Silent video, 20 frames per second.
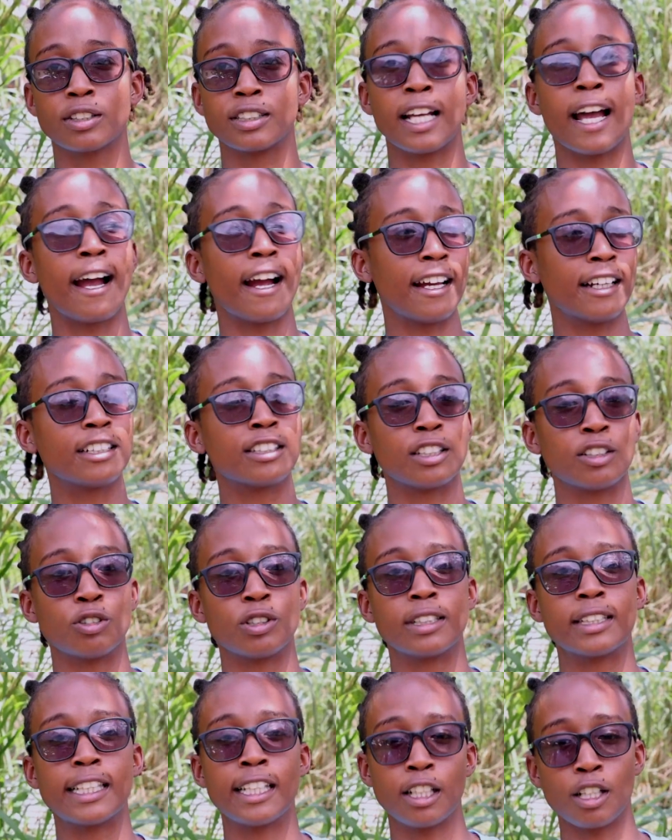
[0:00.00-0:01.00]
There is
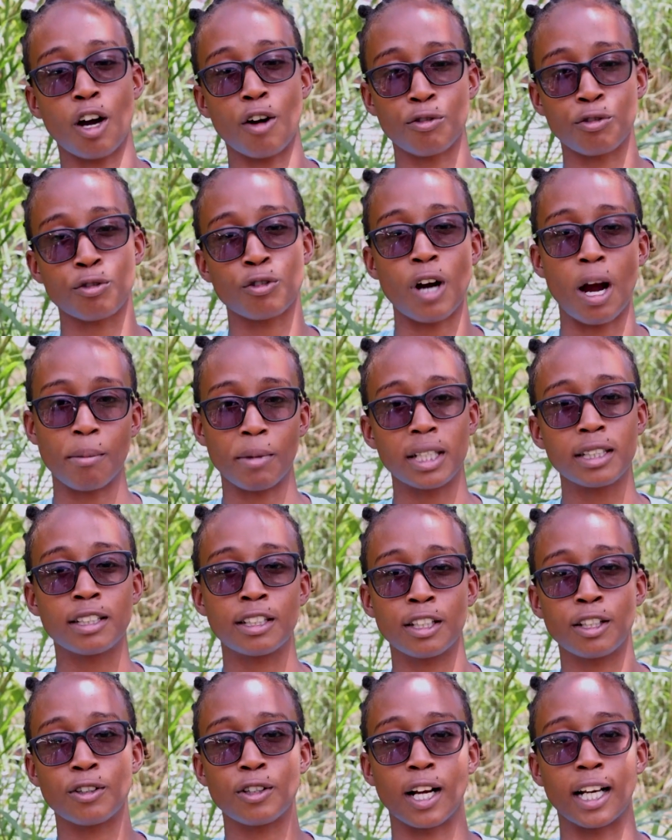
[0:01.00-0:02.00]
enough raw
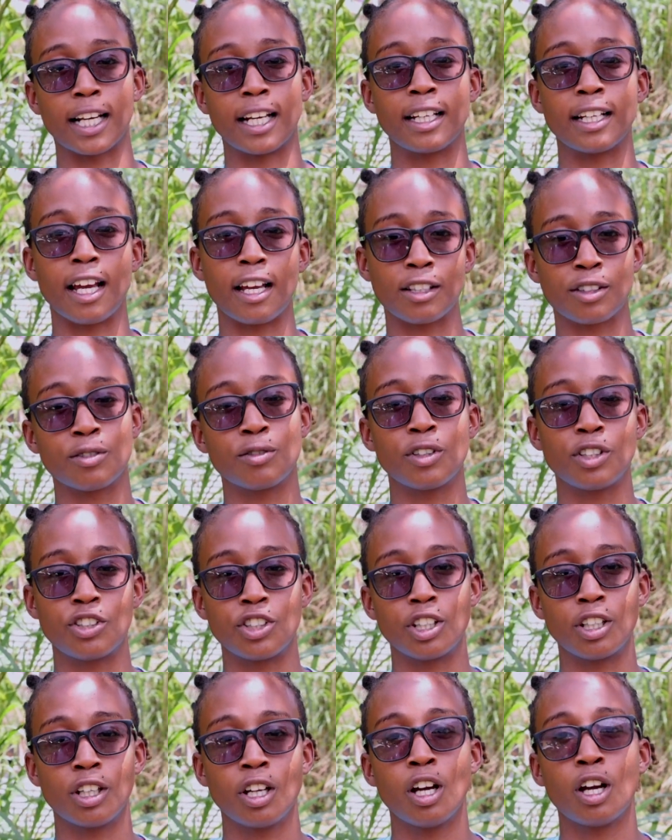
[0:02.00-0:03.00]
material in
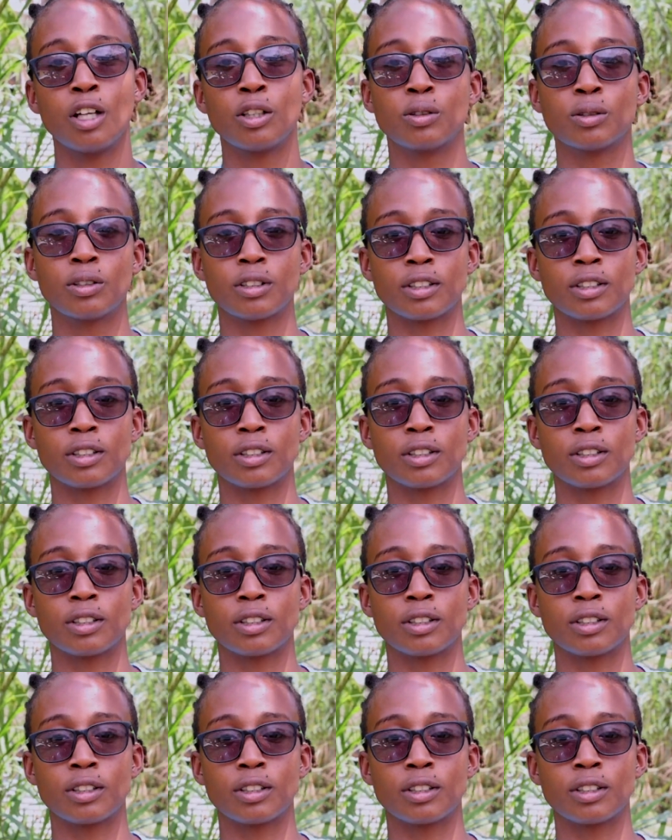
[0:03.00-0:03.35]
SVG to